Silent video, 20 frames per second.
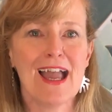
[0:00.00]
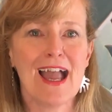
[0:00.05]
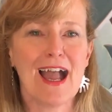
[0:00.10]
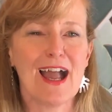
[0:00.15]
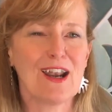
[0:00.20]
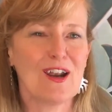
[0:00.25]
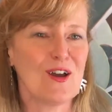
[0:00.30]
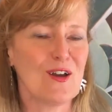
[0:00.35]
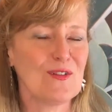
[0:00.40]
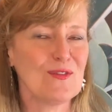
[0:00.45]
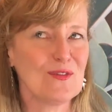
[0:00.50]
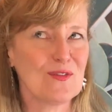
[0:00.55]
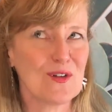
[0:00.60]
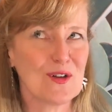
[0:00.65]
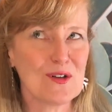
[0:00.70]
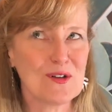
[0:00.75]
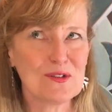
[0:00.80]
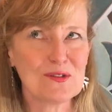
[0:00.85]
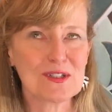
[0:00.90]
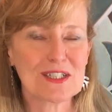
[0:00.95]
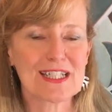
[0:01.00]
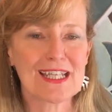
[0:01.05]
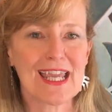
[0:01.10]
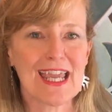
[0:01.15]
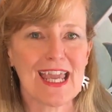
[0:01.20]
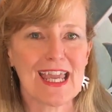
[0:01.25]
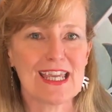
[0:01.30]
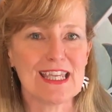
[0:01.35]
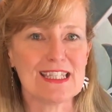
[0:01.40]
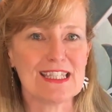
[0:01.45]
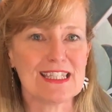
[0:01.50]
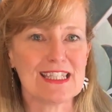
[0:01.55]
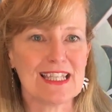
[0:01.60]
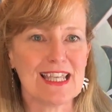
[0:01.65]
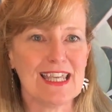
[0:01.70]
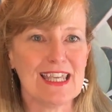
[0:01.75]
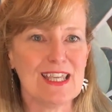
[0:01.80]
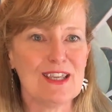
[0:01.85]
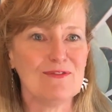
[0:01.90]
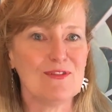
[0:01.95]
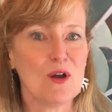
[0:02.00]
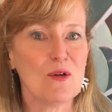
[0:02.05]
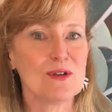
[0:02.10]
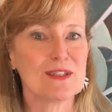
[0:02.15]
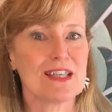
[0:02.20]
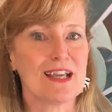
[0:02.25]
And I felt as if I was